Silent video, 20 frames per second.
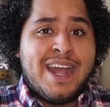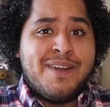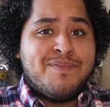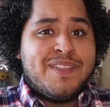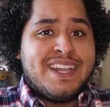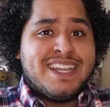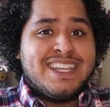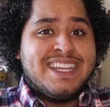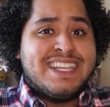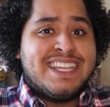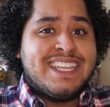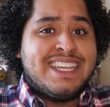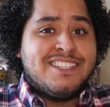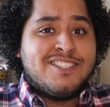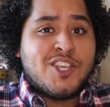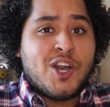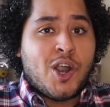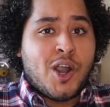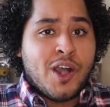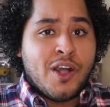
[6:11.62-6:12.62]
I'm not gonna get
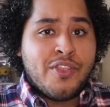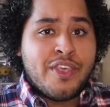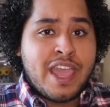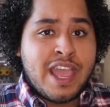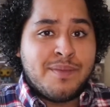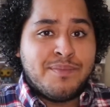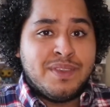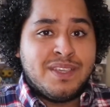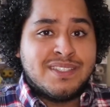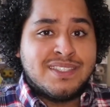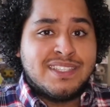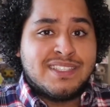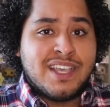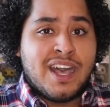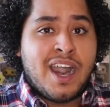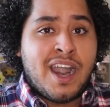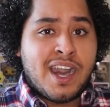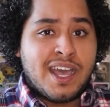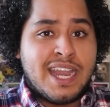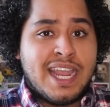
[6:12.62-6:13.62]
into all that because it's a
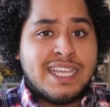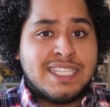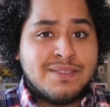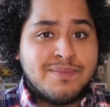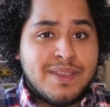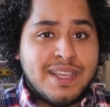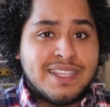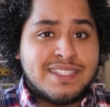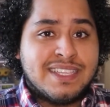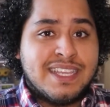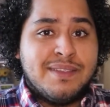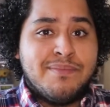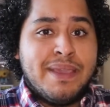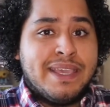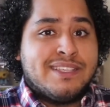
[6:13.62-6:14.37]
hot ass mess and it